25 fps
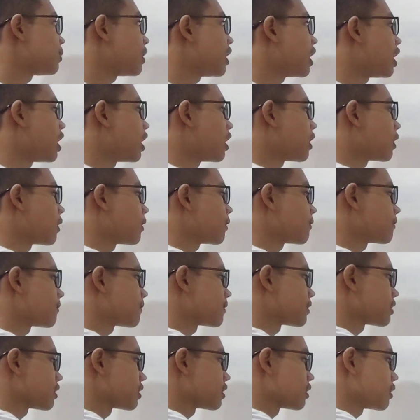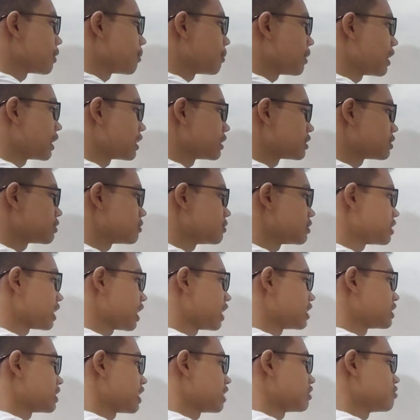power of minus 2
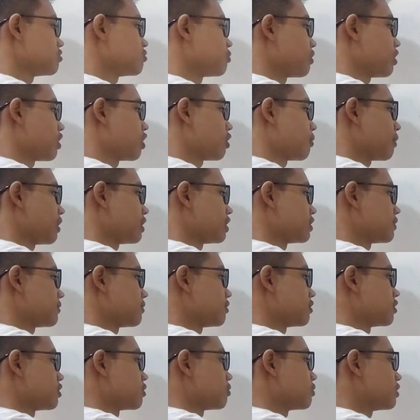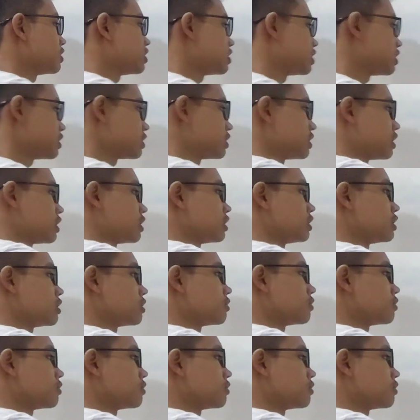times 10 to the power of minus 4, which is then